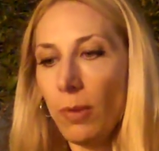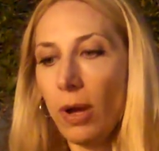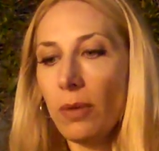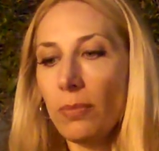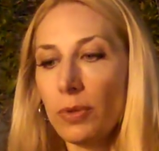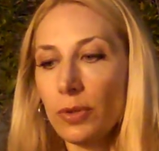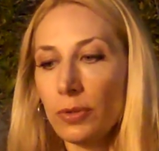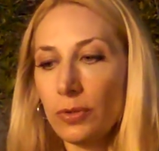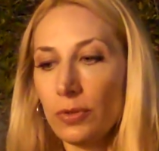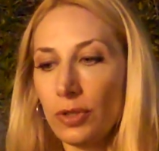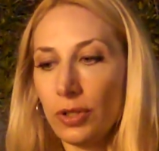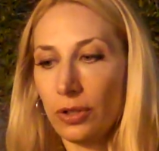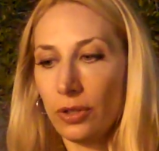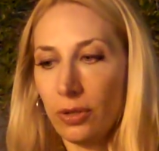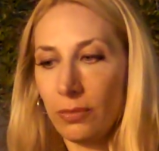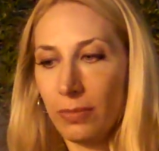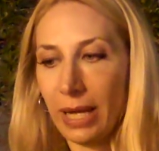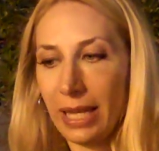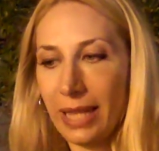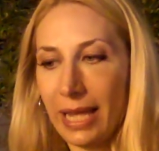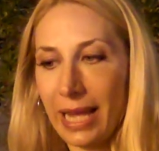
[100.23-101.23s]
Ma Boone took
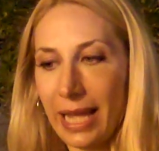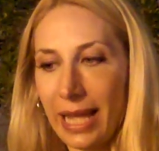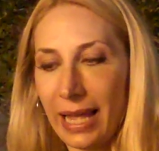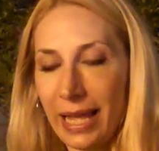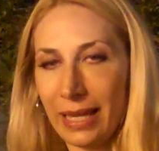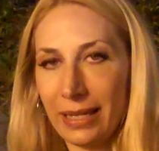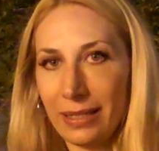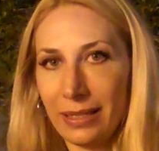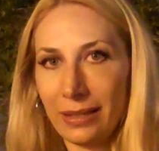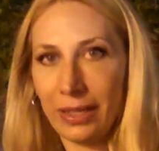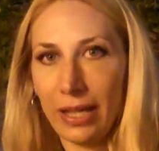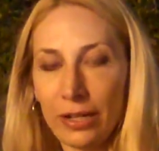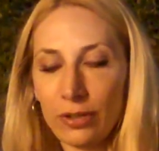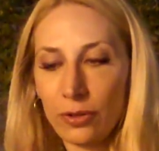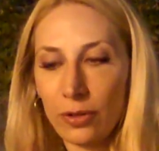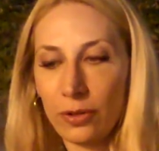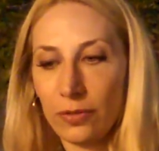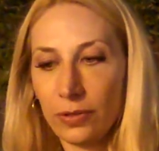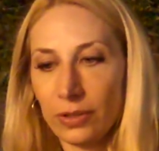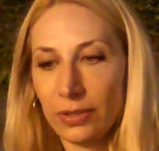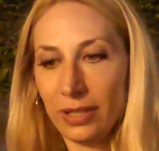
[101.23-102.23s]
her by the hand and led
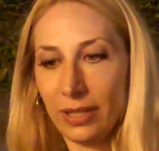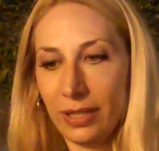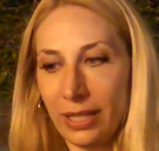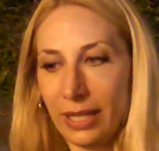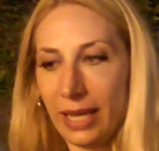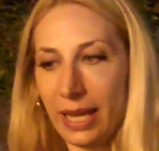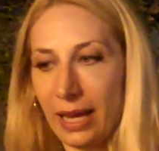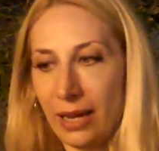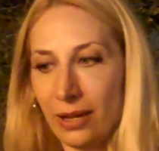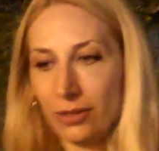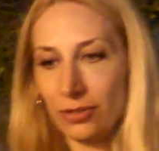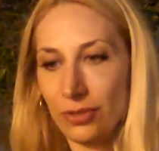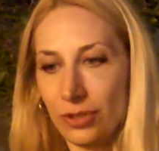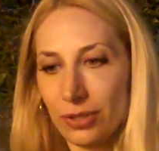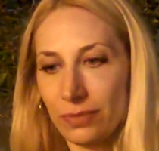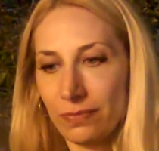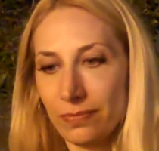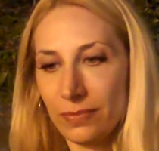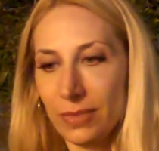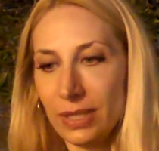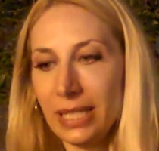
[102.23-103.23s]
her over to the
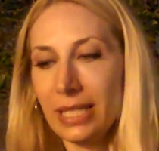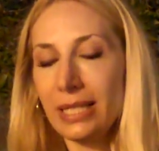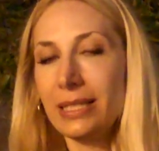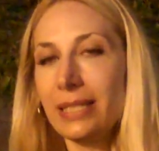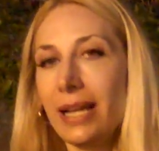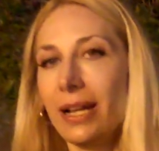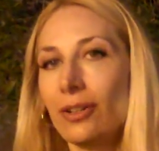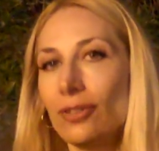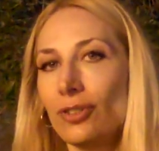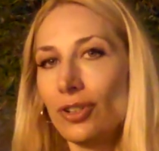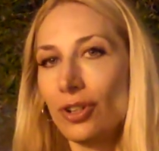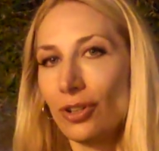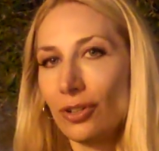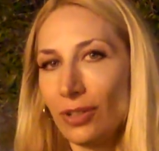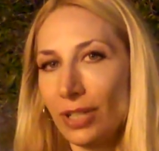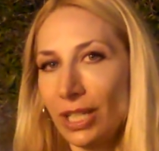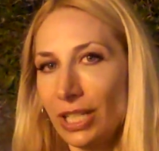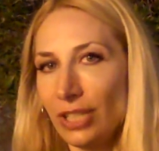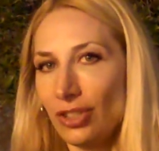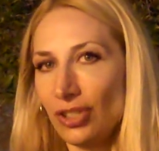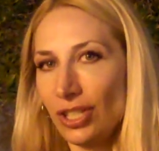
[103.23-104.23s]
couch. "Sit down,
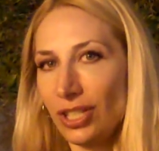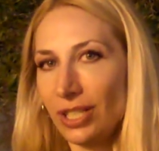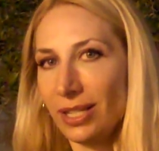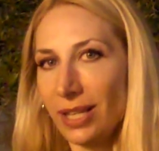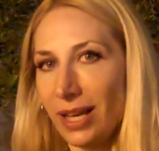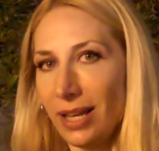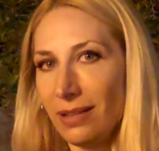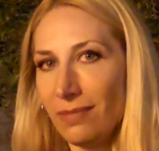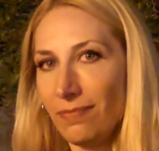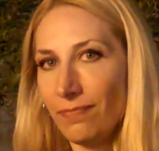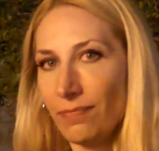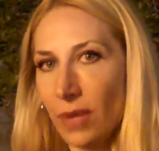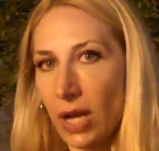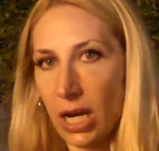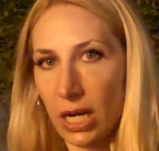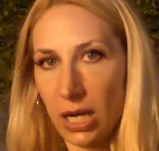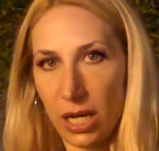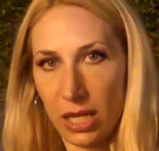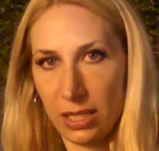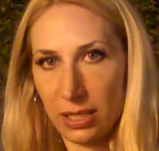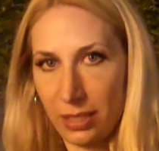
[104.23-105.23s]
Darlene," she said.
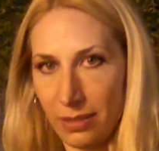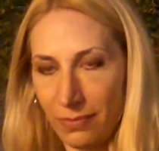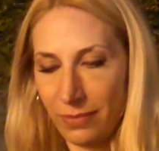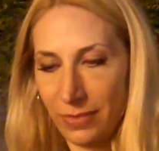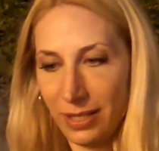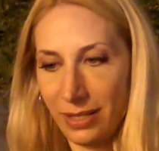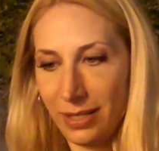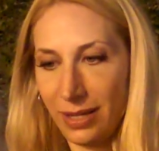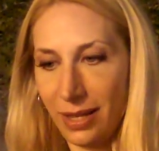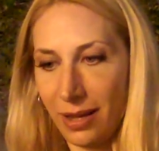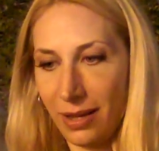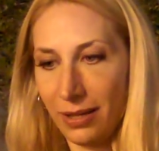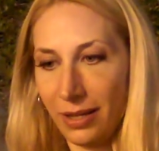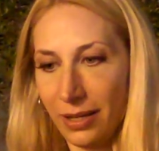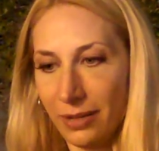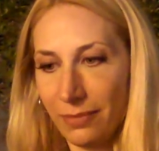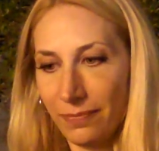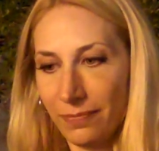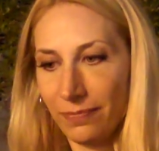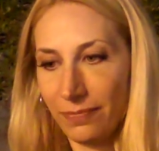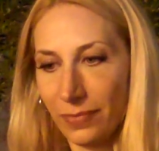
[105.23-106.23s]
"I got something to tell
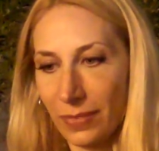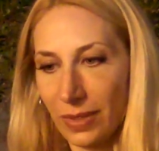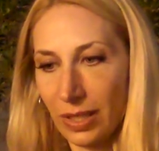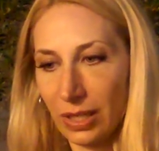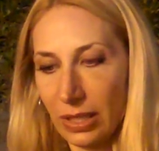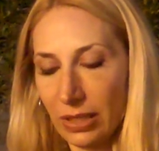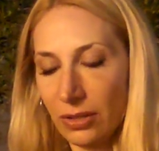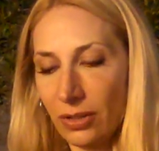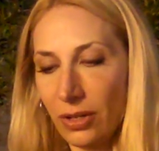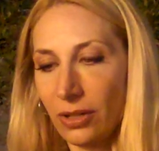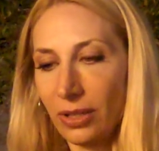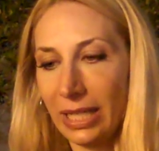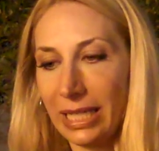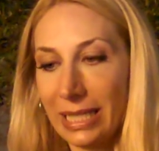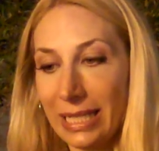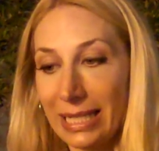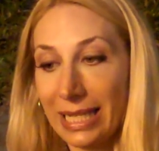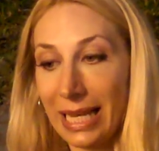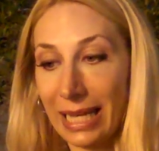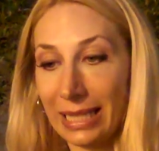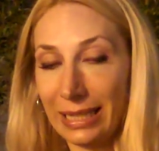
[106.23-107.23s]
you."
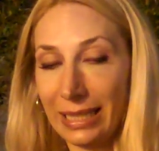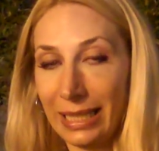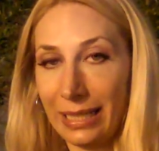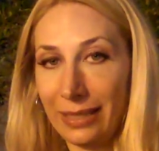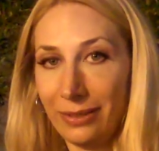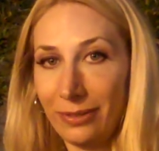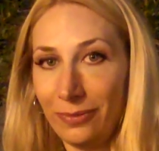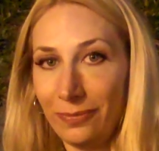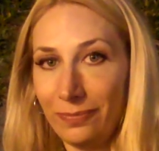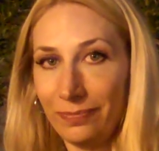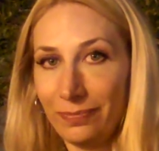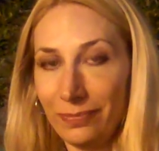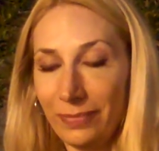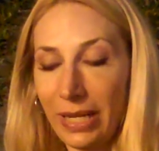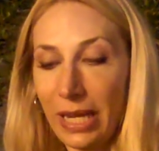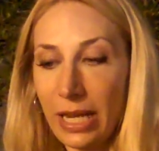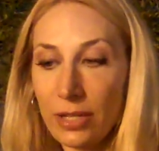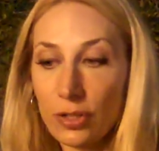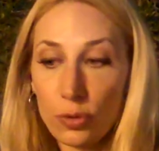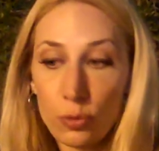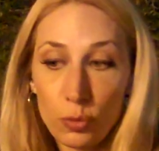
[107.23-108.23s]
Darlene sat down.
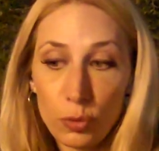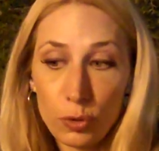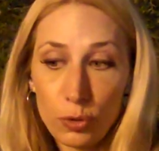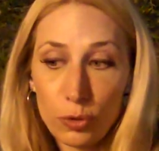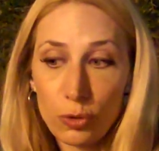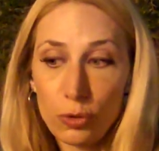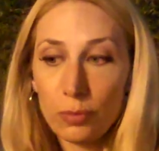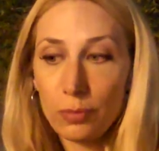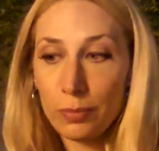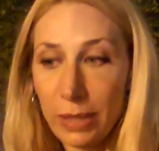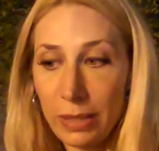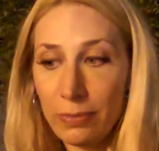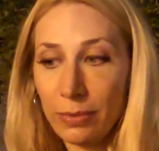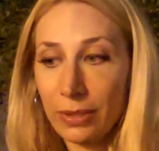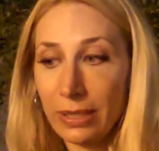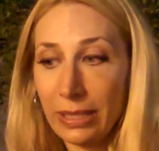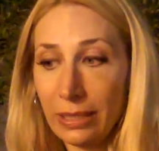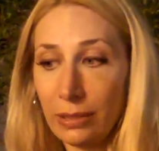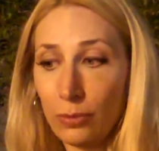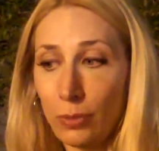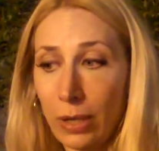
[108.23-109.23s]
As a rule,
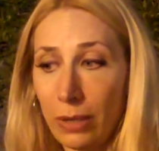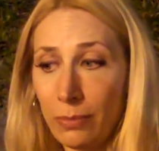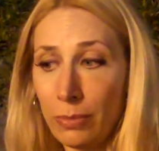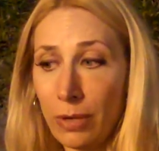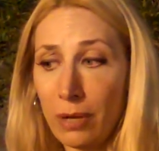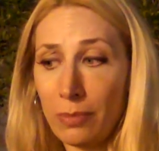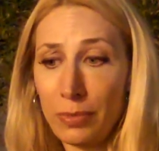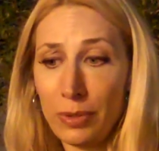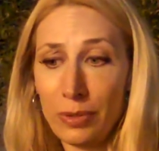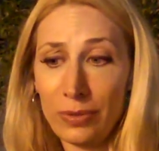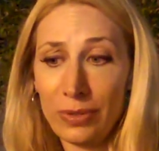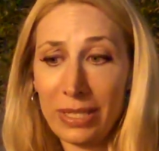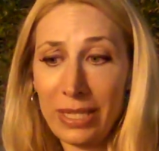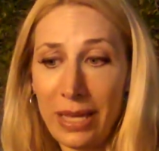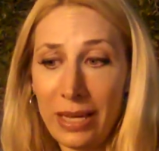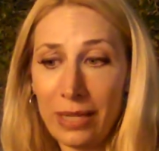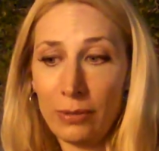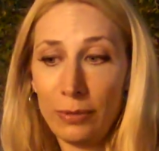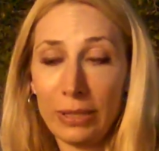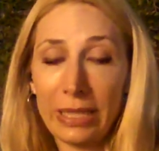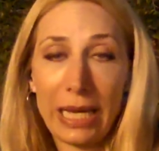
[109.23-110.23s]
people did what Ma Boone
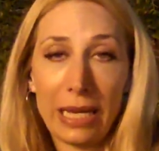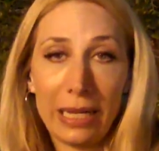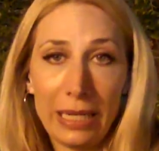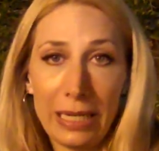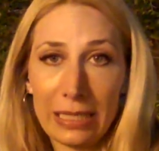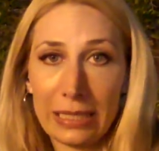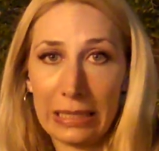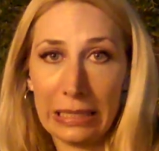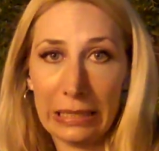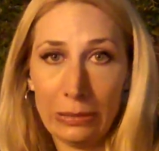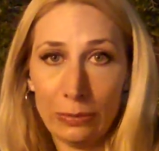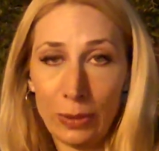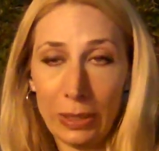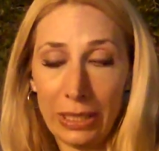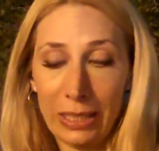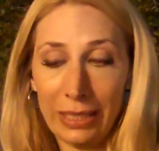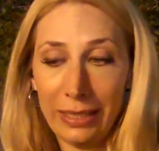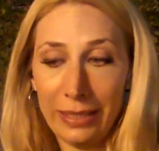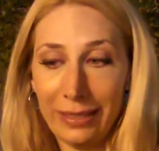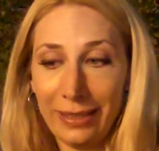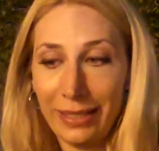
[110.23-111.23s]
said without asking
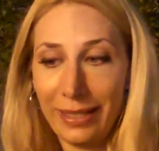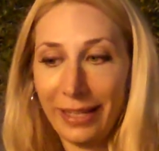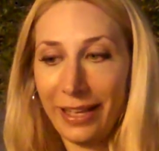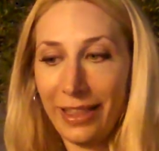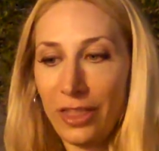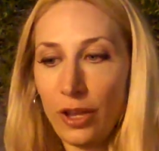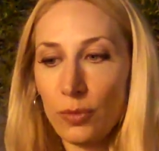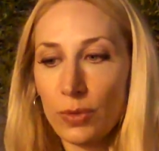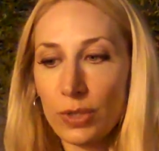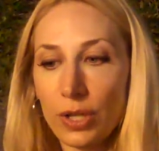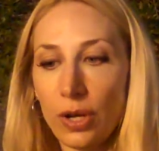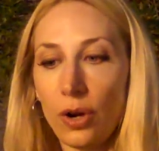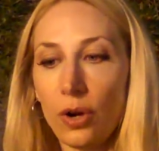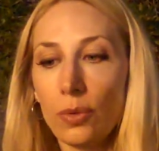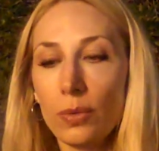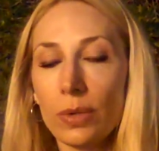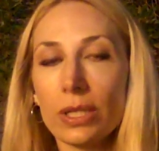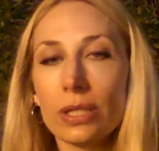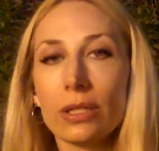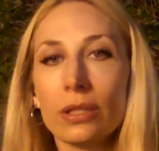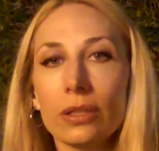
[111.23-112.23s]
why. There was
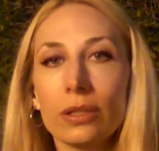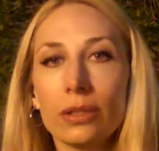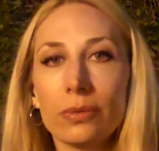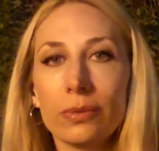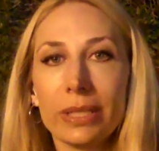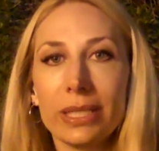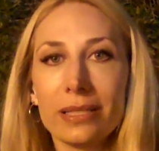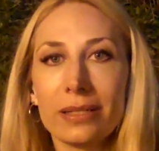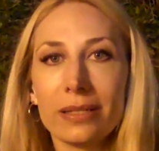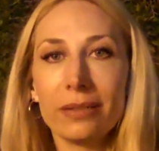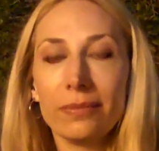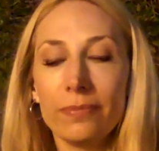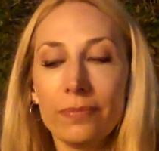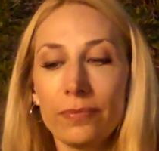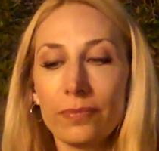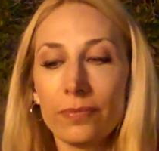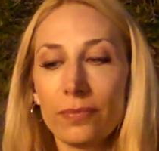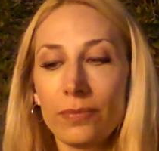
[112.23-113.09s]
always a good reason.